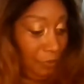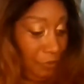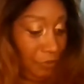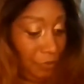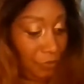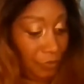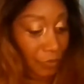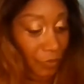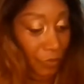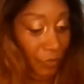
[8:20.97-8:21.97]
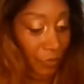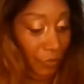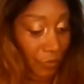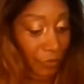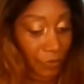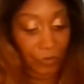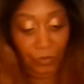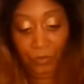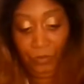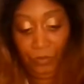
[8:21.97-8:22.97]

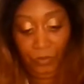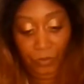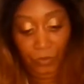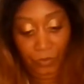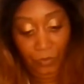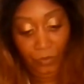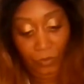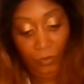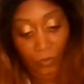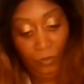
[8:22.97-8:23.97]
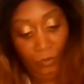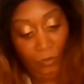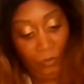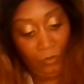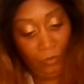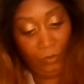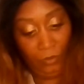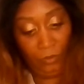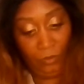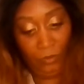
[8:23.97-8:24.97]

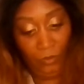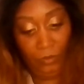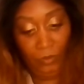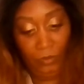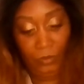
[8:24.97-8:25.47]
Nothing is said.